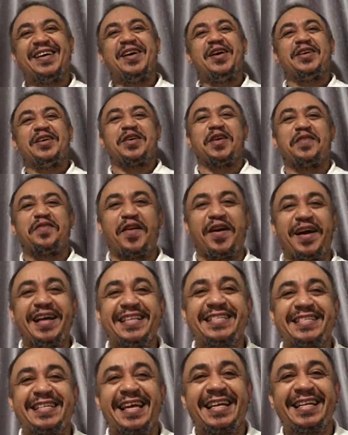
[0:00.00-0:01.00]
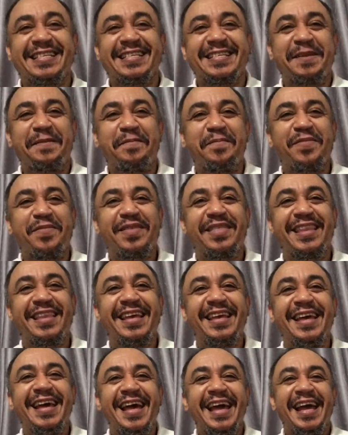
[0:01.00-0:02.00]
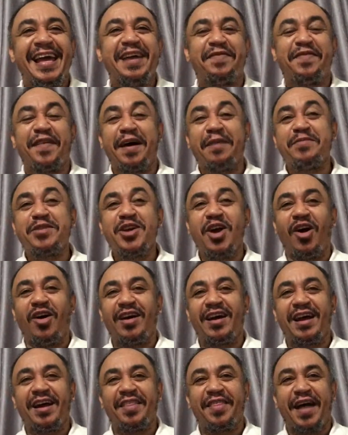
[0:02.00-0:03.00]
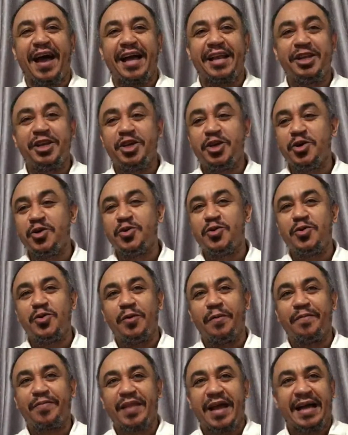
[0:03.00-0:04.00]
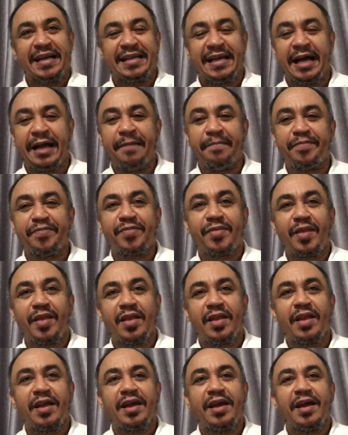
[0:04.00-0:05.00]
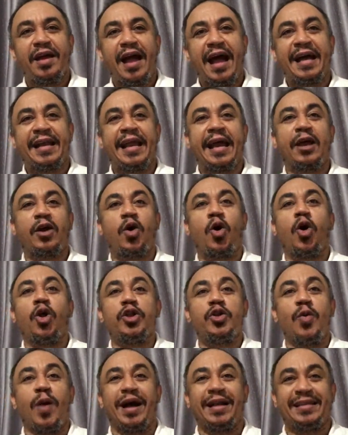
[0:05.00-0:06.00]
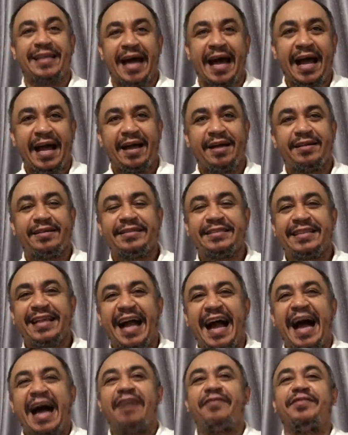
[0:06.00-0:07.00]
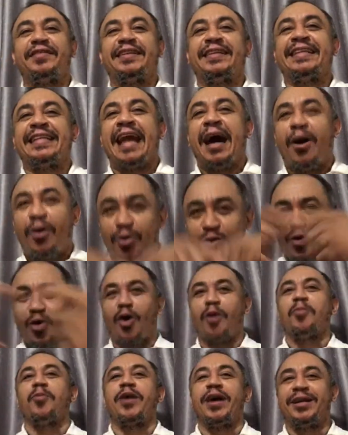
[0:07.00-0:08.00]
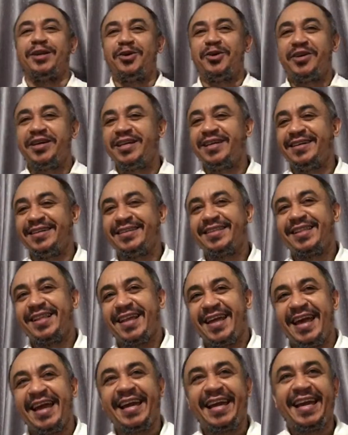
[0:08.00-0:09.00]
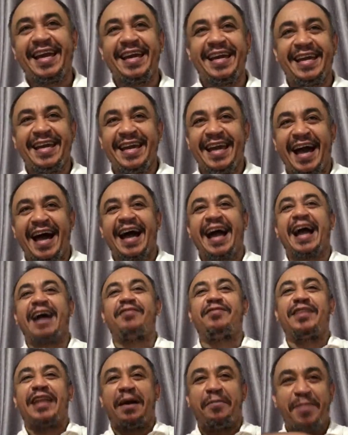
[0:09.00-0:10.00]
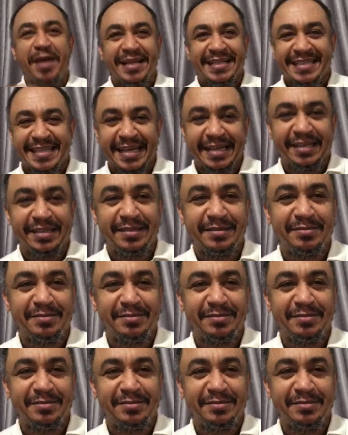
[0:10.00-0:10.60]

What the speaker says: So for instance, if I'm younger than you, Ada, and I call you Ada, I have Lauru Komo Elori, aka I have lamented.